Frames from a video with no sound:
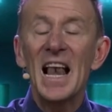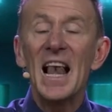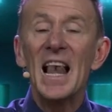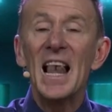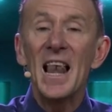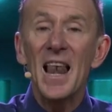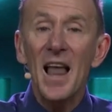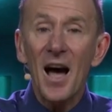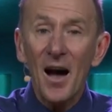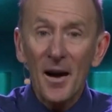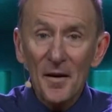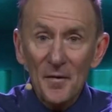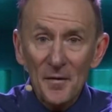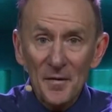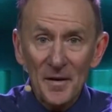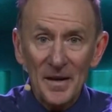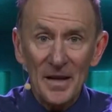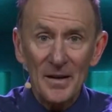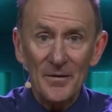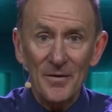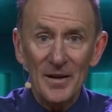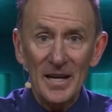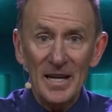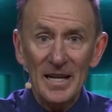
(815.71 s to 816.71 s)
life
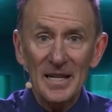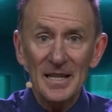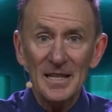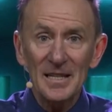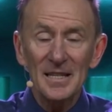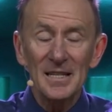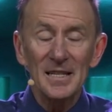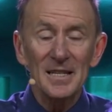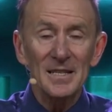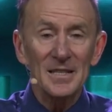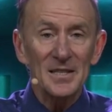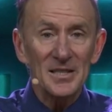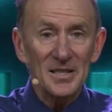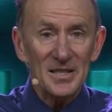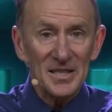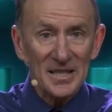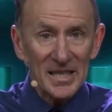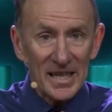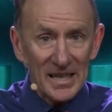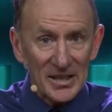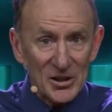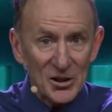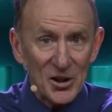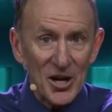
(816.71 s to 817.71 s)
giving,
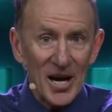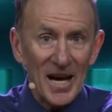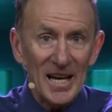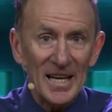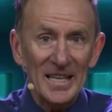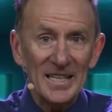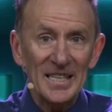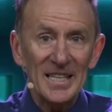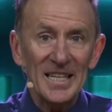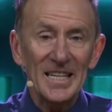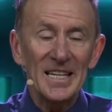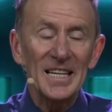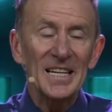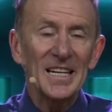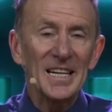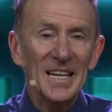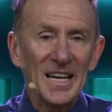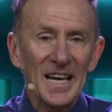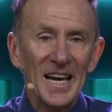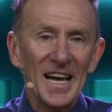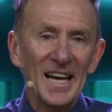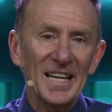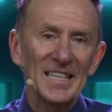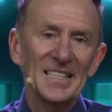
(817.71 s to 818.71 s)
sexuality,
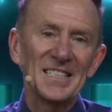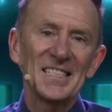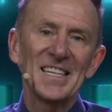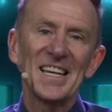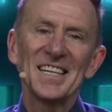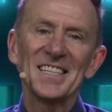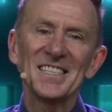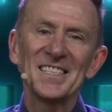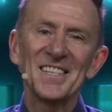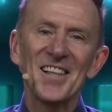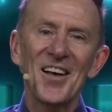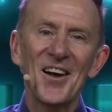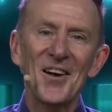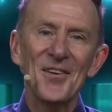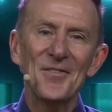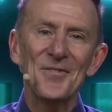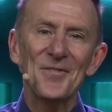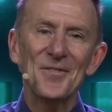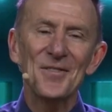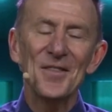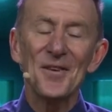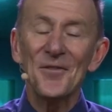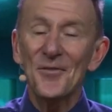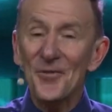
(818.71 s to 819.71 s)
and sex
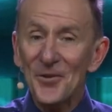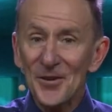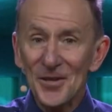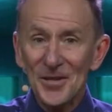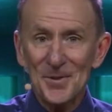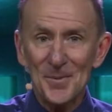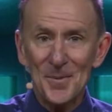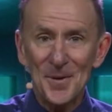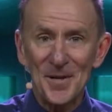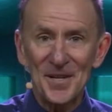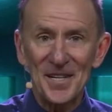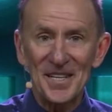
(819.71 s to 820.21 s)
life. The first